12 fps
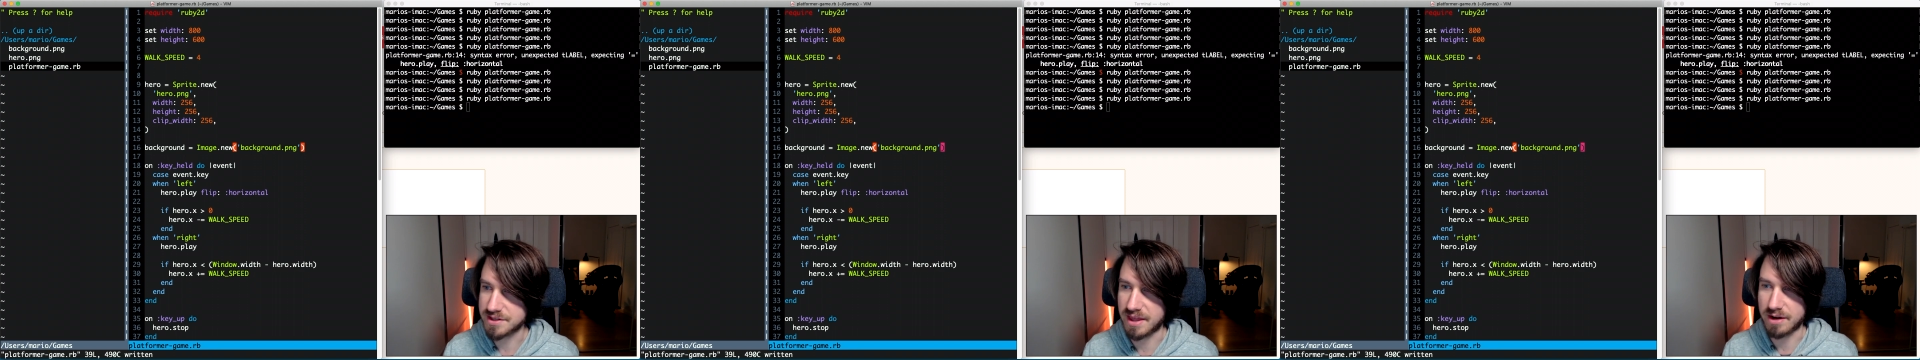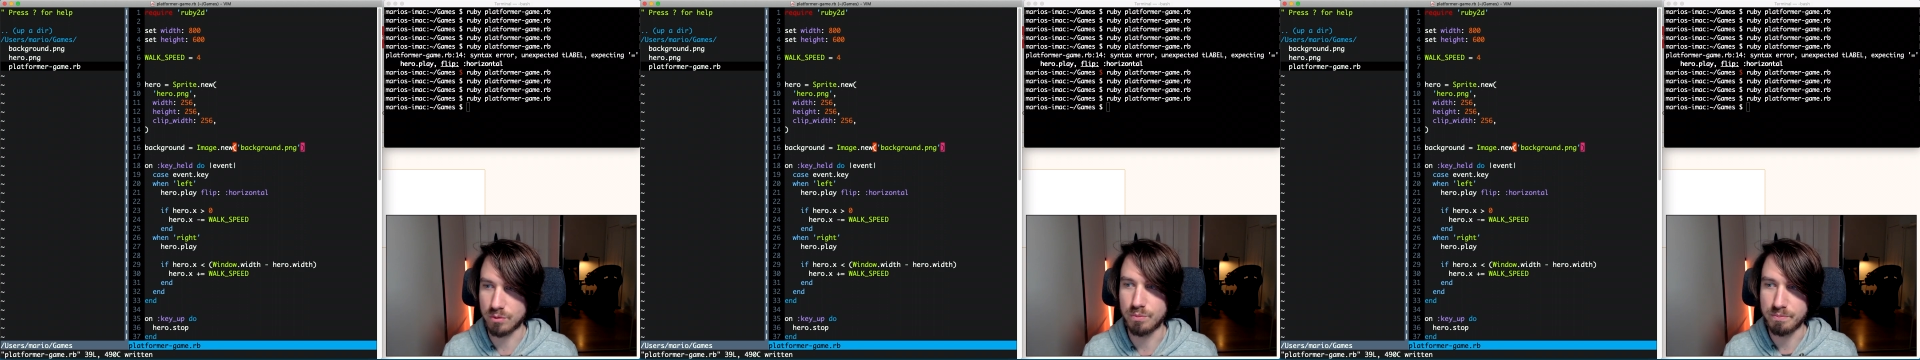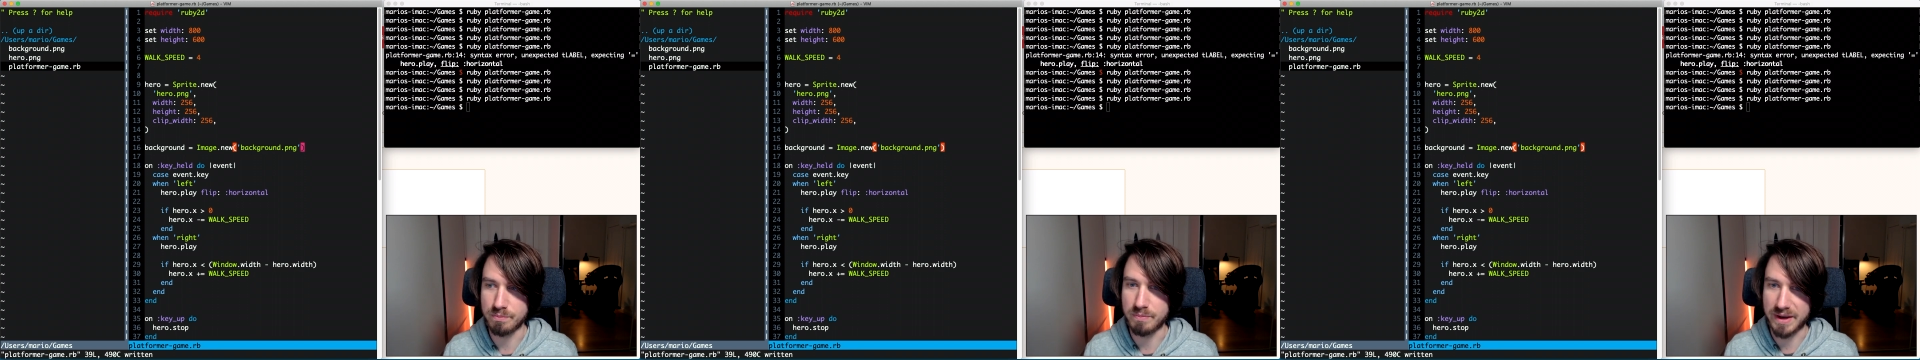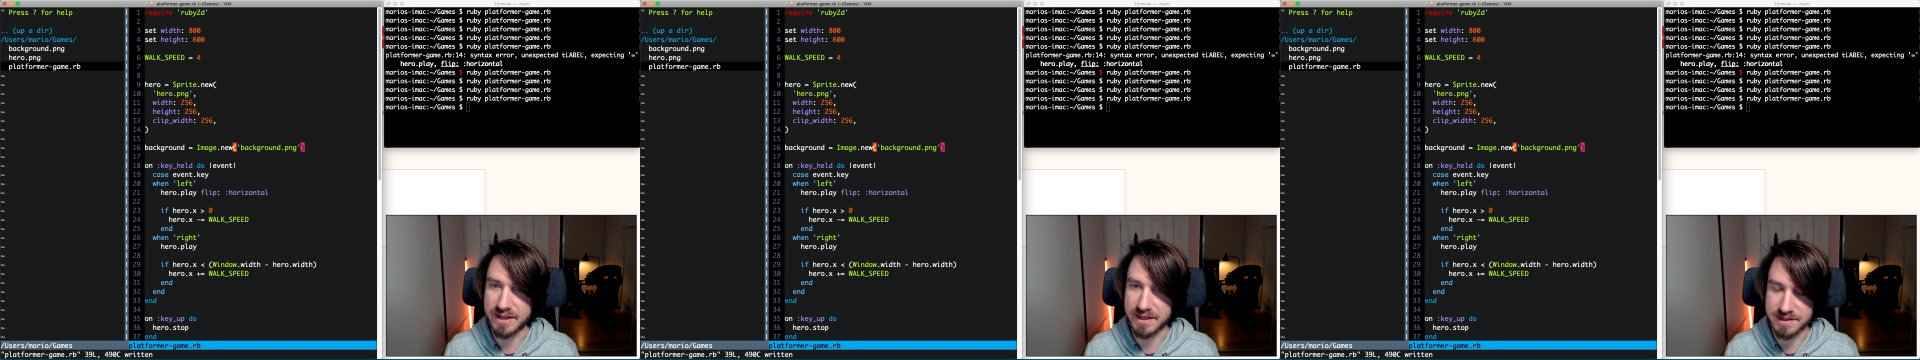So that'll
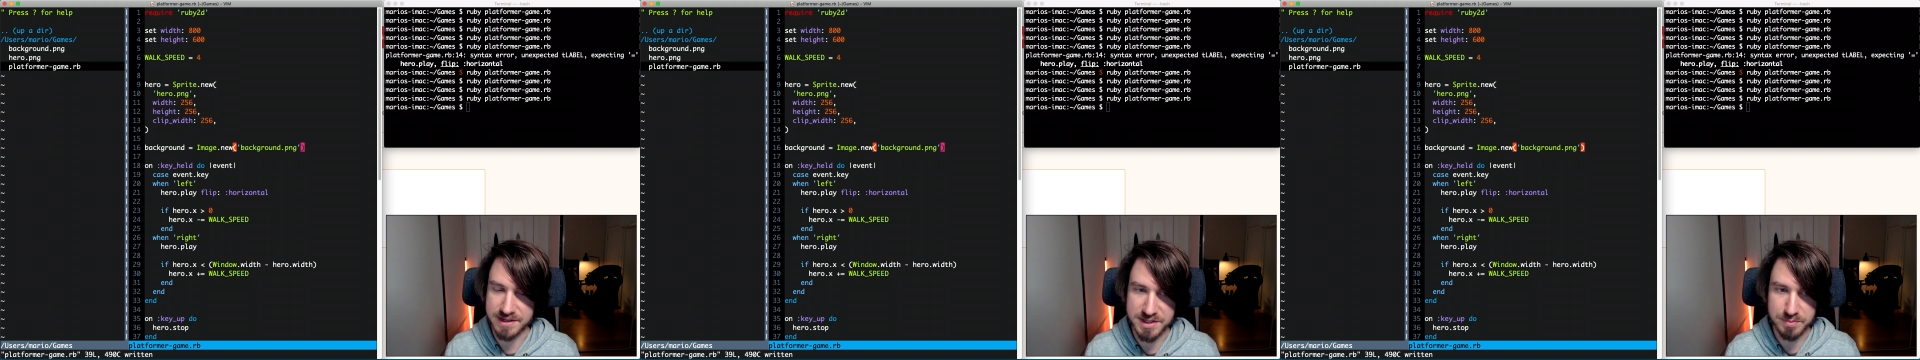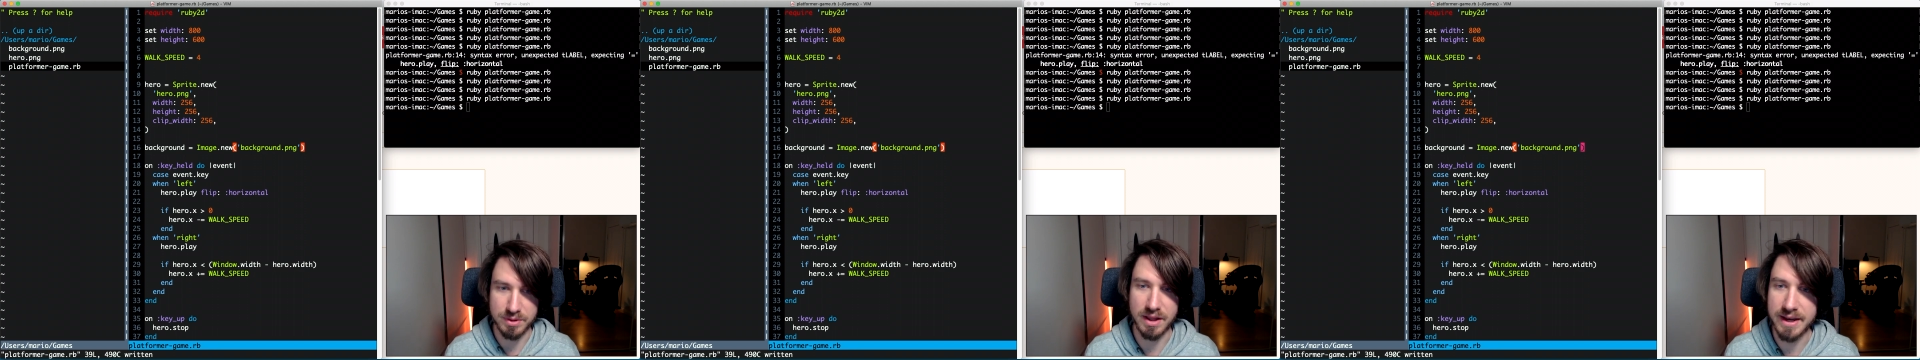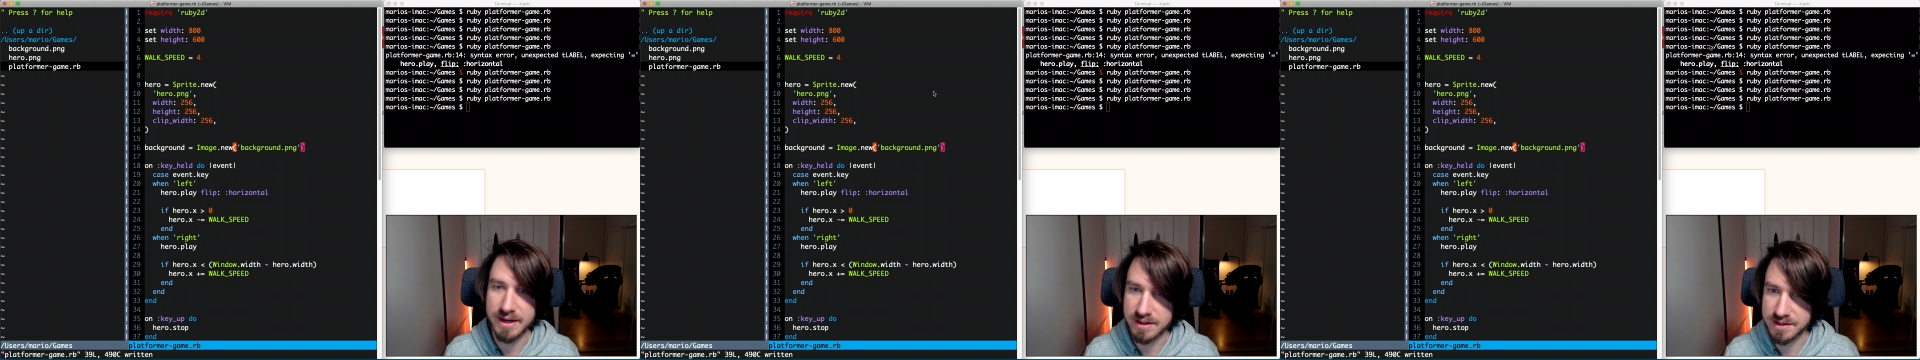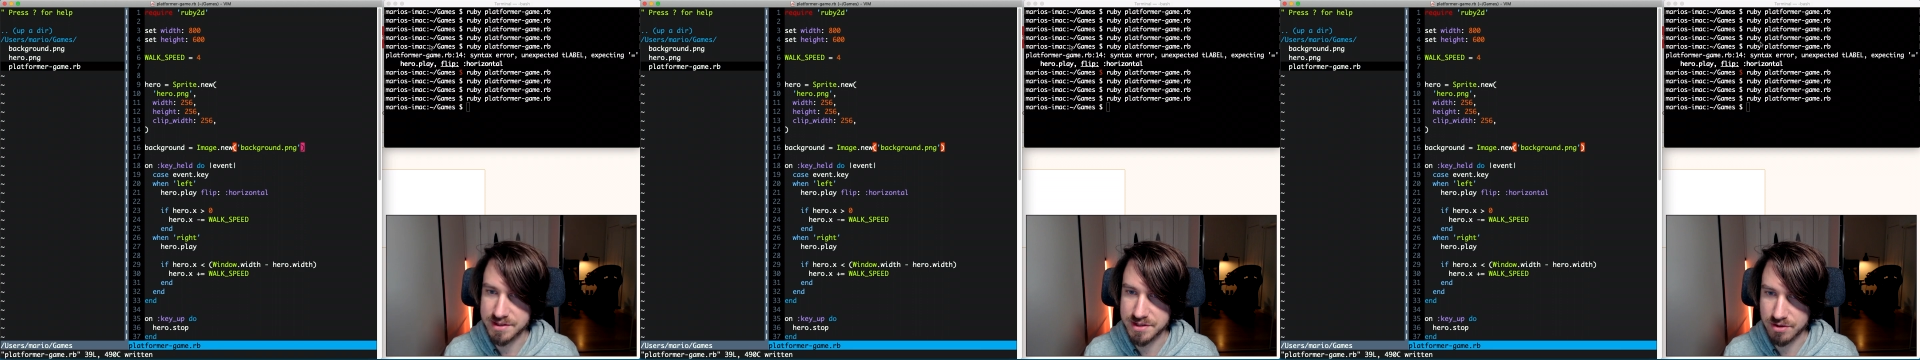make it display.
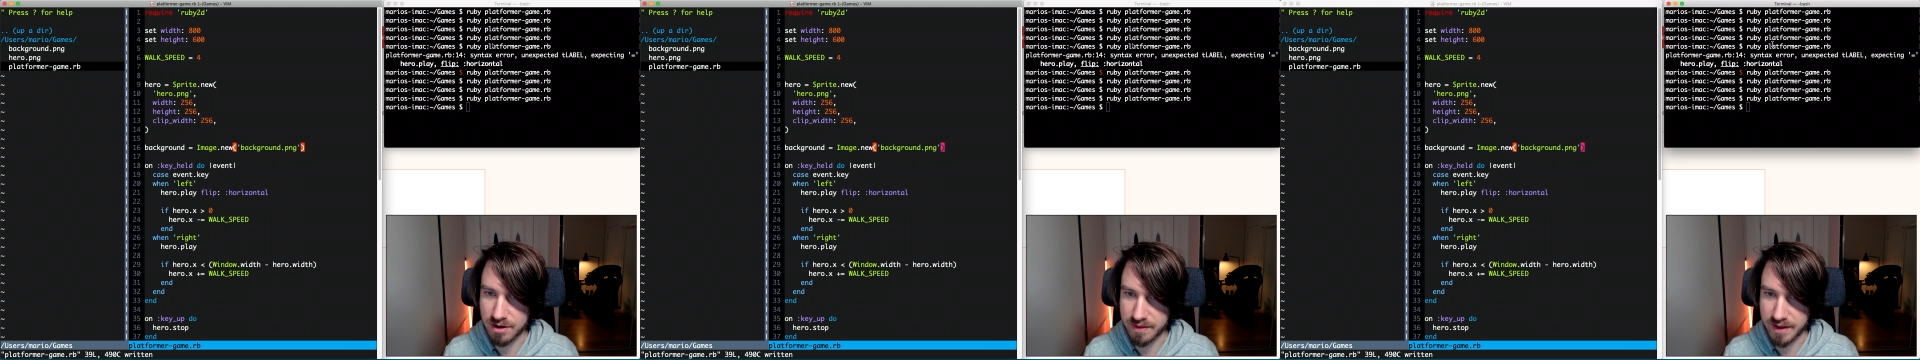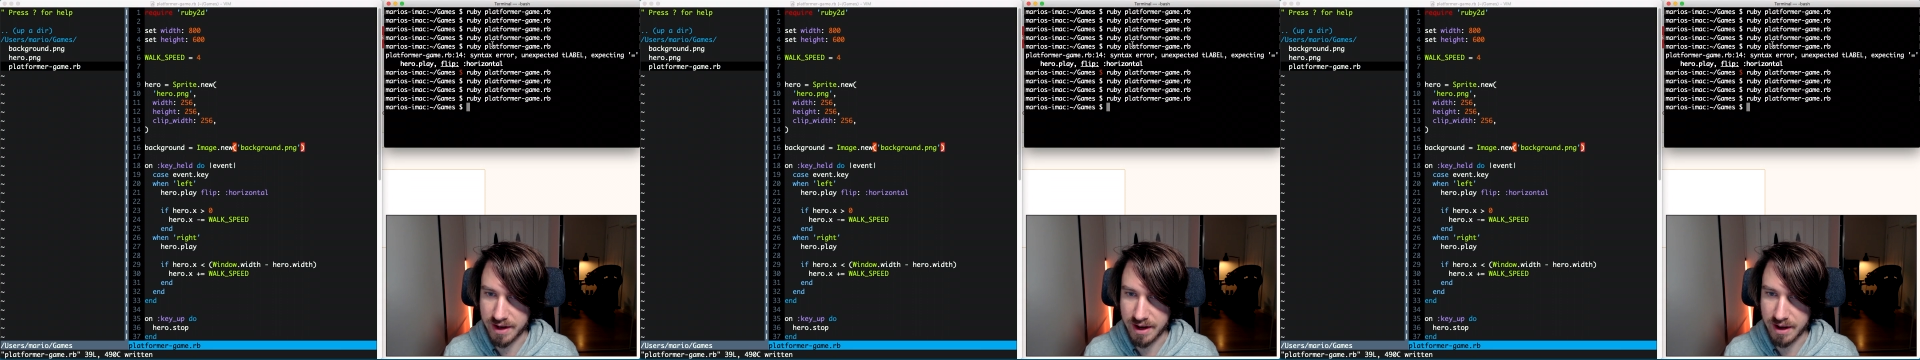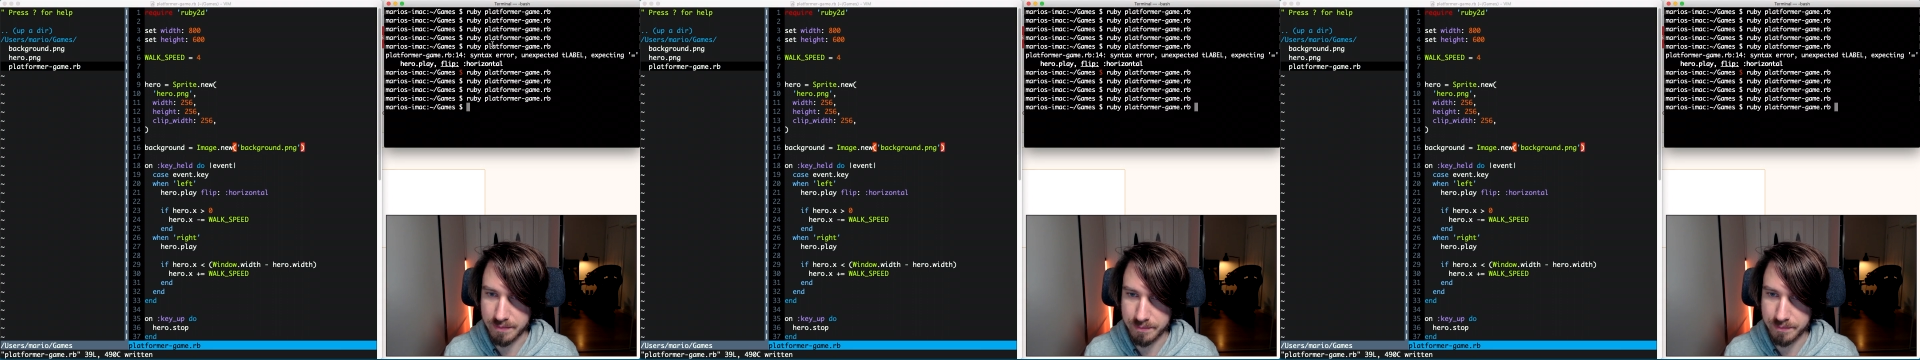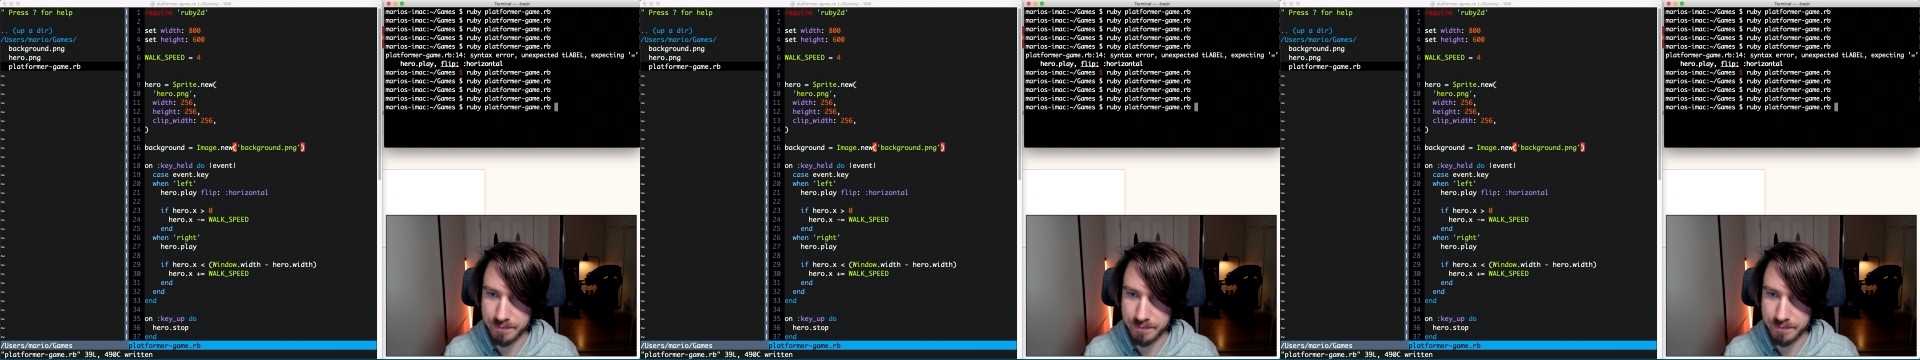Let's try that out.